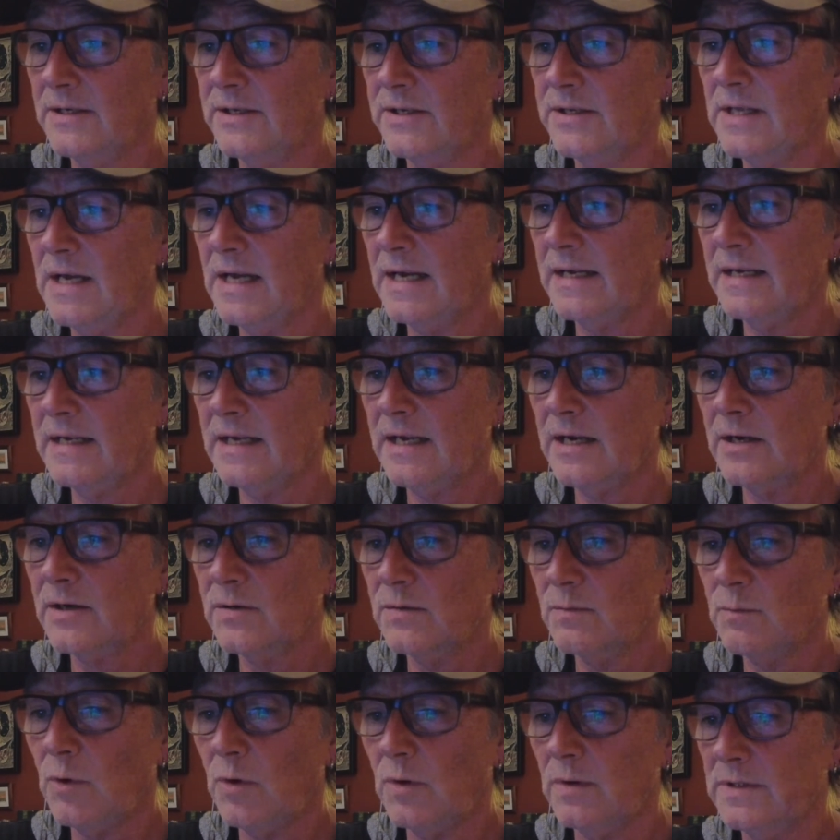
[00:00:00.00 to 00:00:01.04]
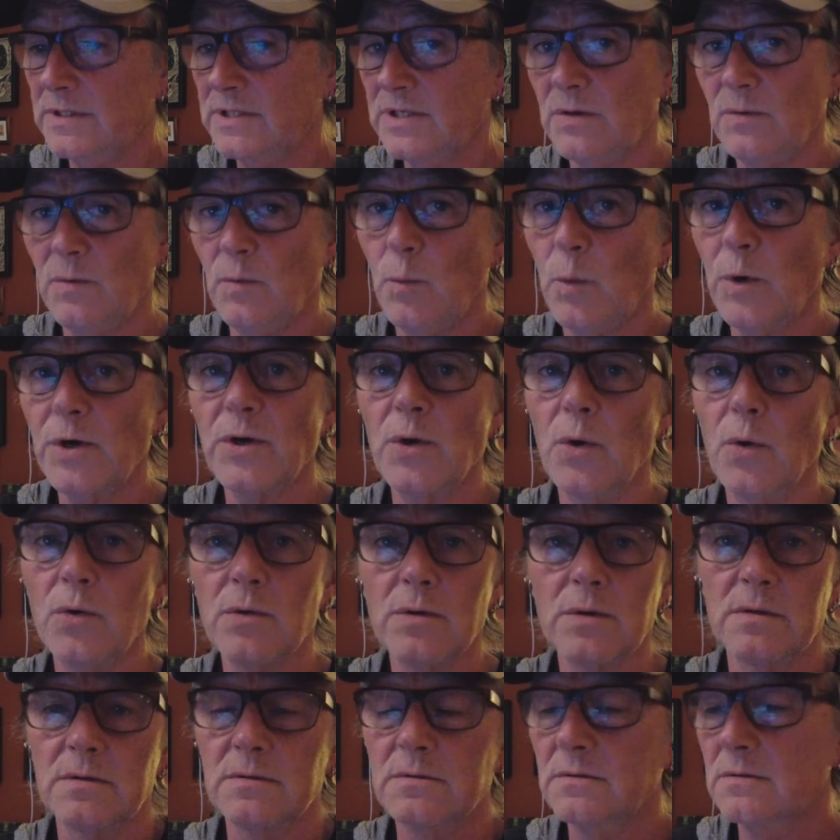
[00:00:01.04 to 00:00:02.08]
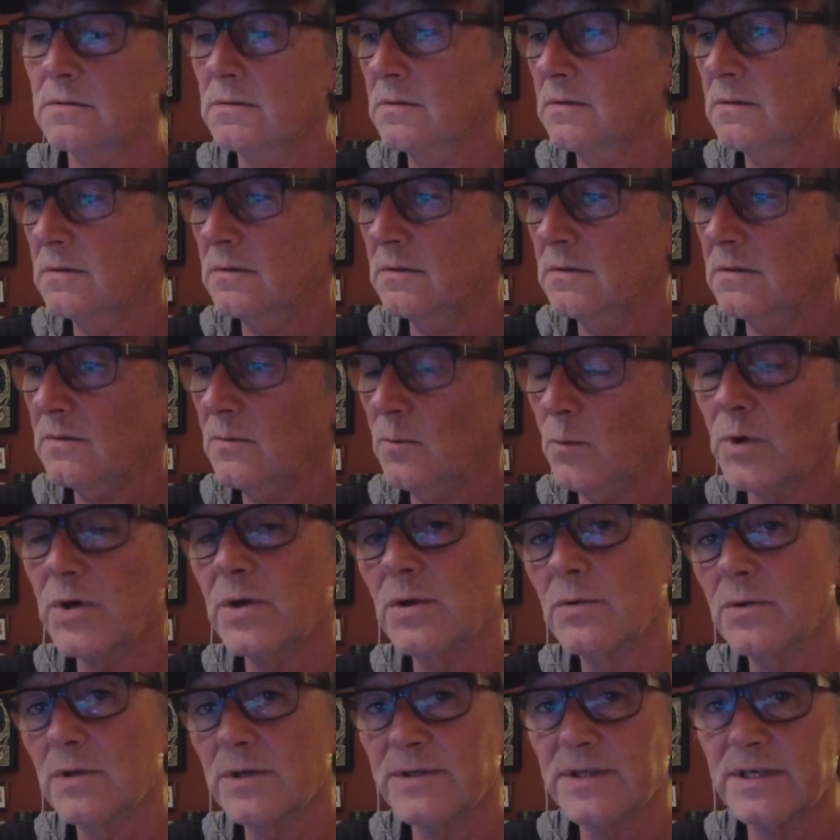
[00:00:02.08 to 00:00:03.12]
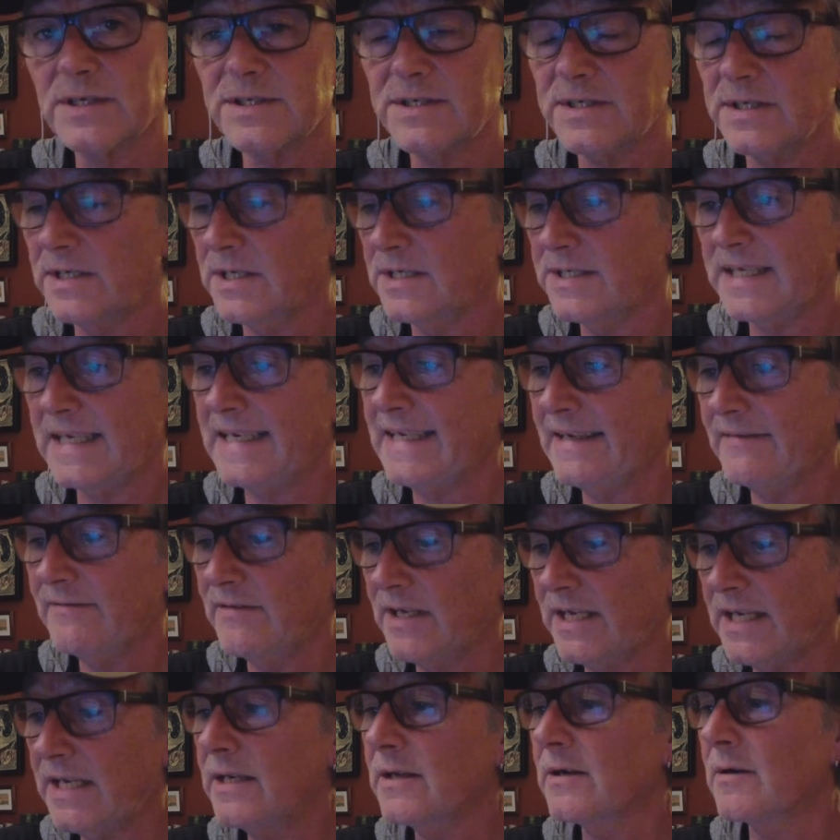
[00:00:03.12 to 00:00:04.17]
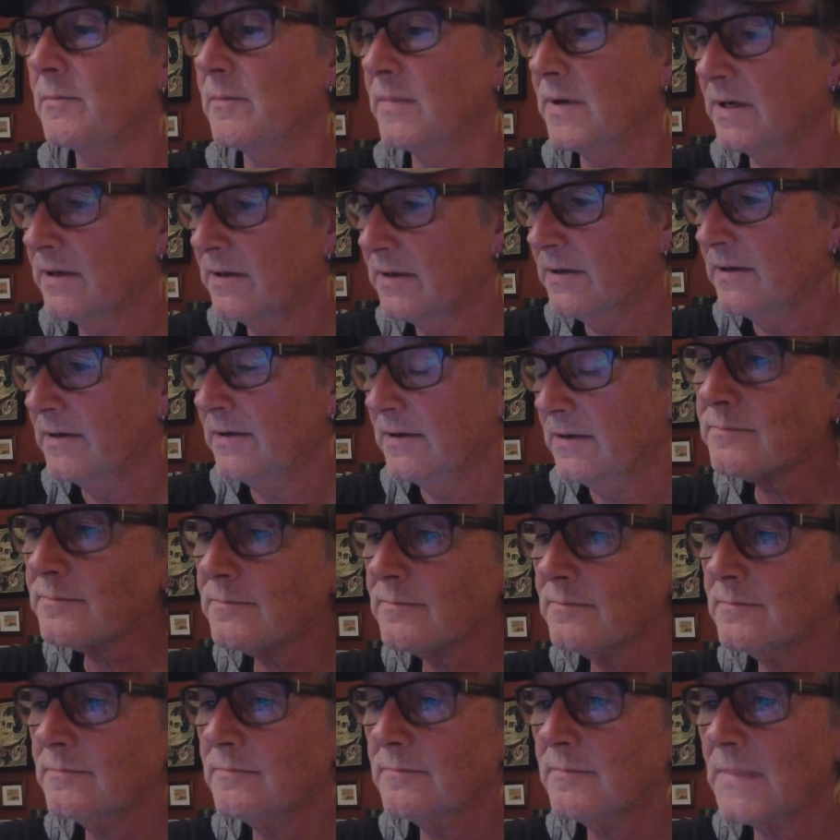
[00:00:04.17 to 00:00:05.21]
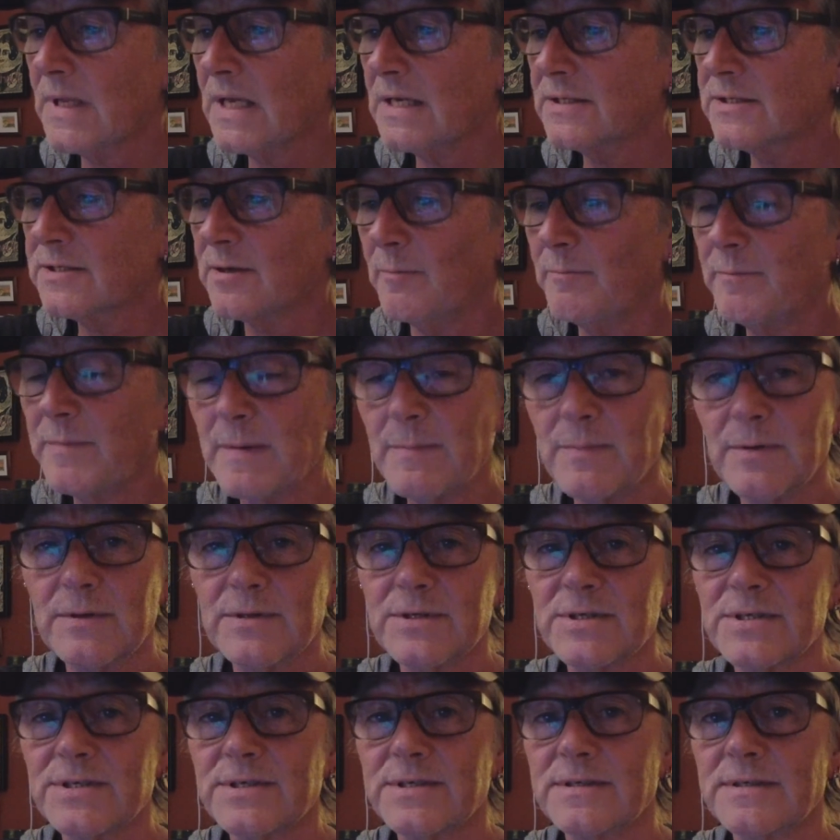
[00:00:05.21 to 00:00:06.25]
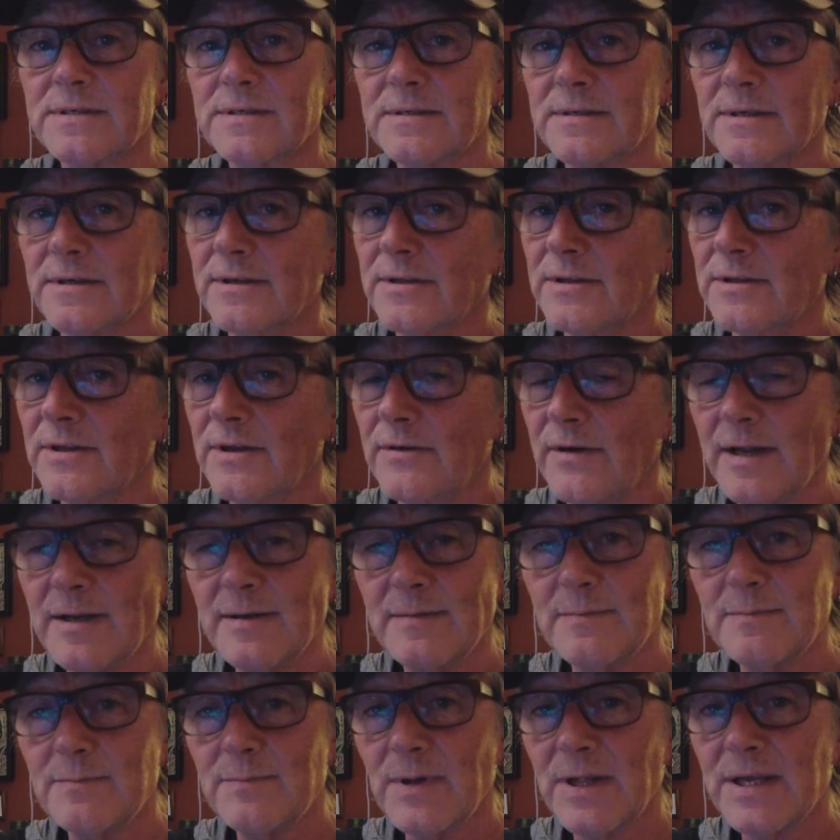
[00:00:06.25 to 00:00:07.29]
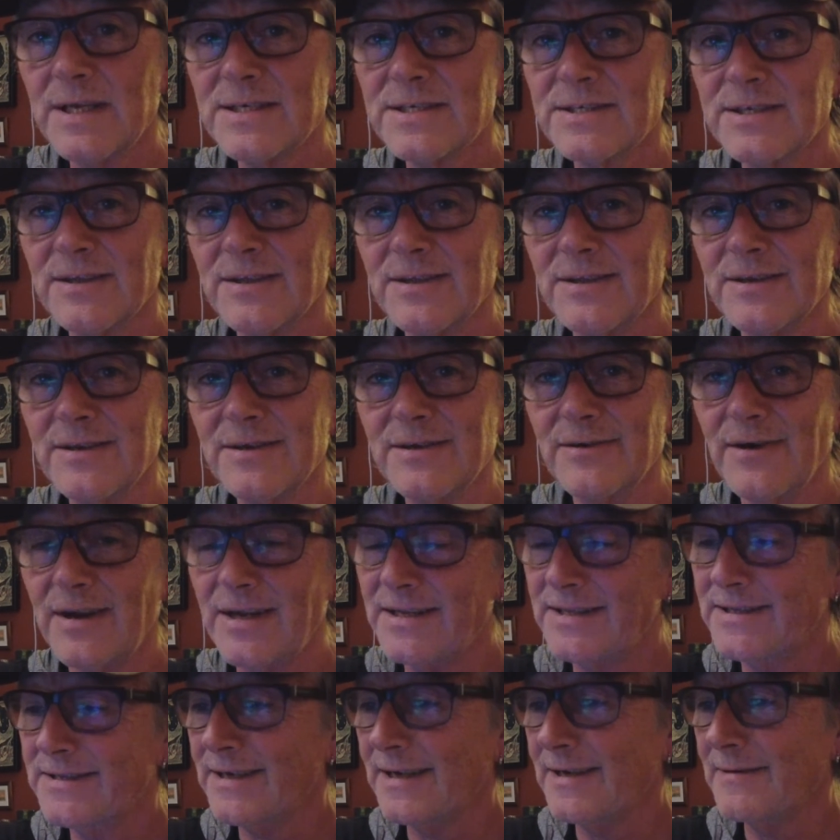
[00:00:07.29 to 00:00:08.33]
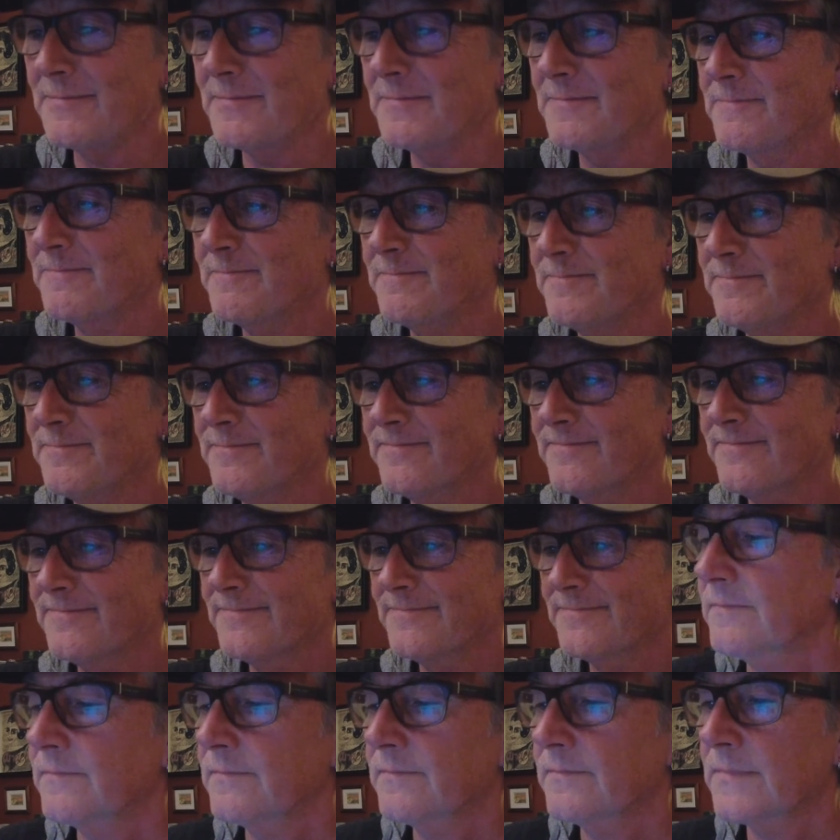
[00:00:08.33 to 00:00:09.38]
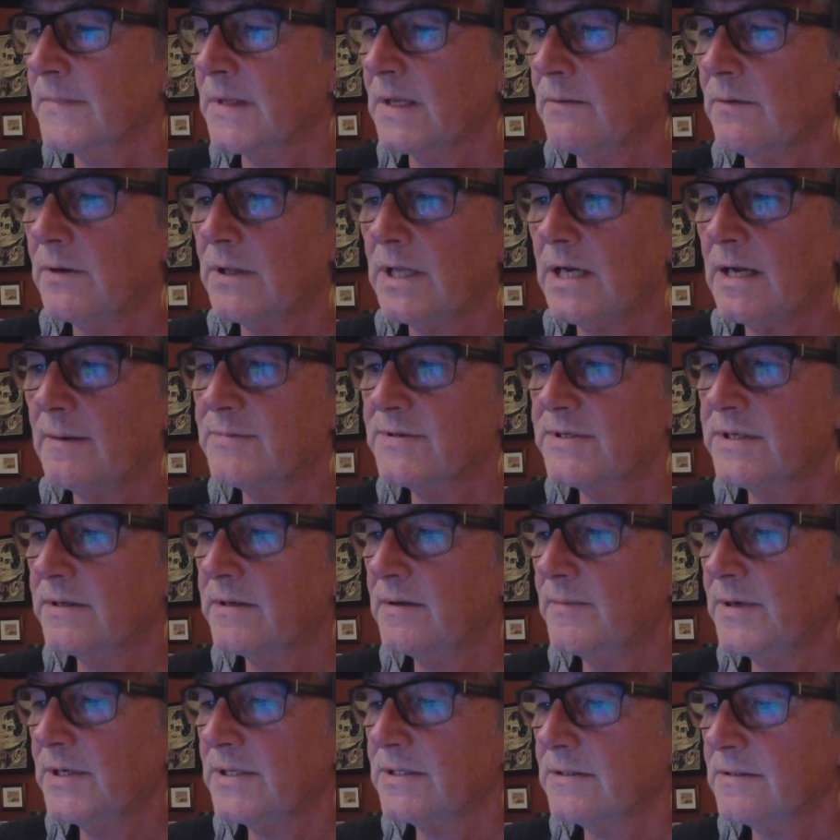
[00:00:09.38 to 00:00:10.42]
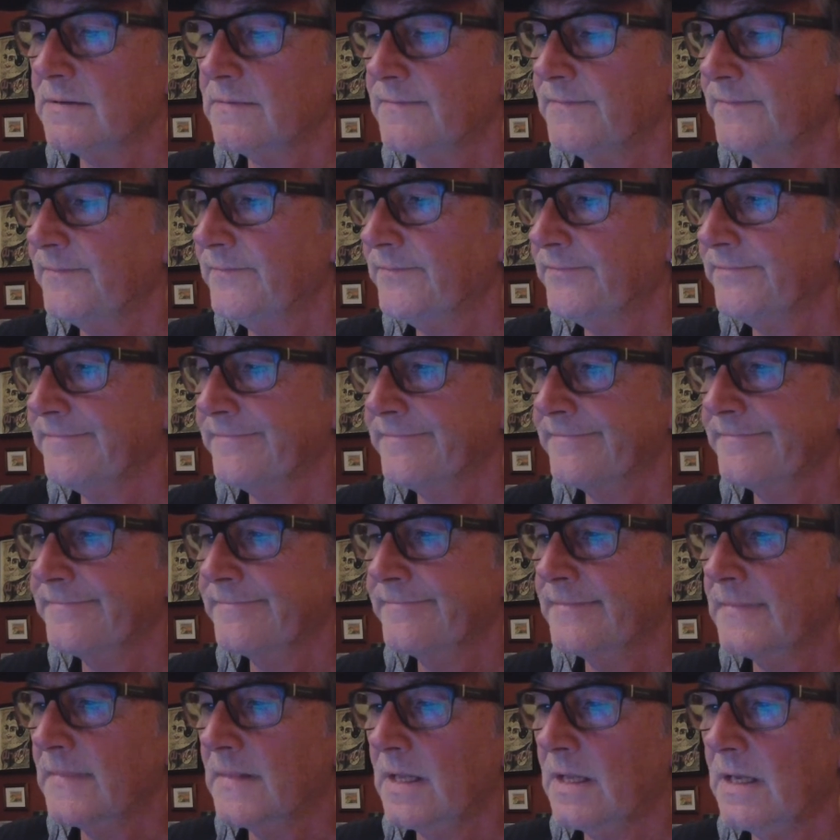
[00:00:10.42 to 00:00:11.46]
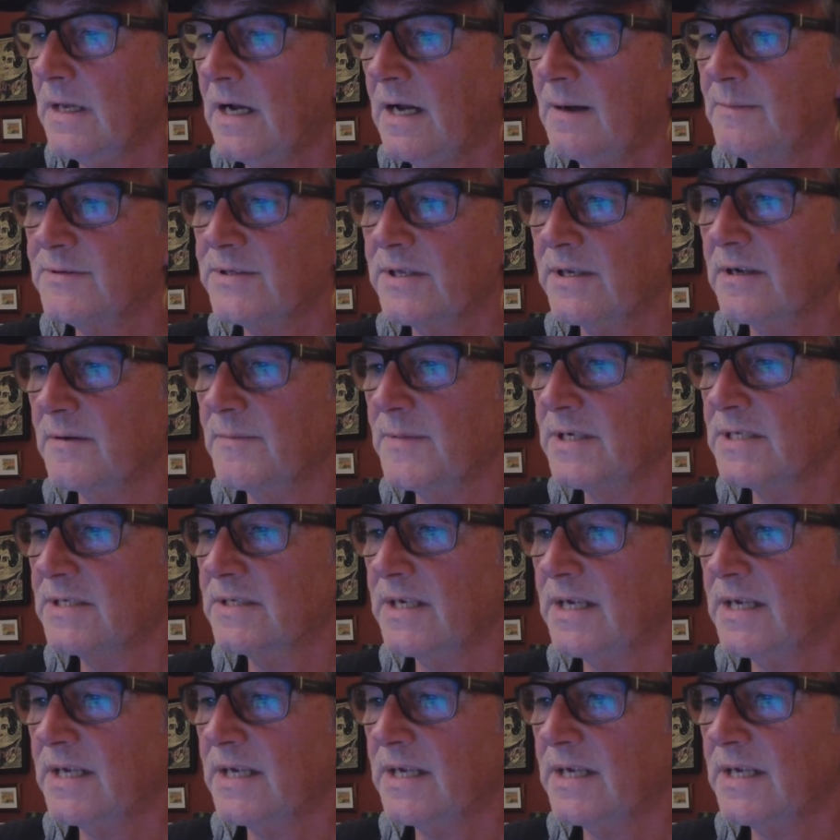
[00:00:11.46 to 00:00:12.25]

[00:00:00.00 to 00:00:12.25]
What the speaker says: I heard, what is it, 1 goal. 1 goal in this series. Didn't even hear him. Some people just are in the right place at the right time. Well, the Habs did amazing. Habs did amazing.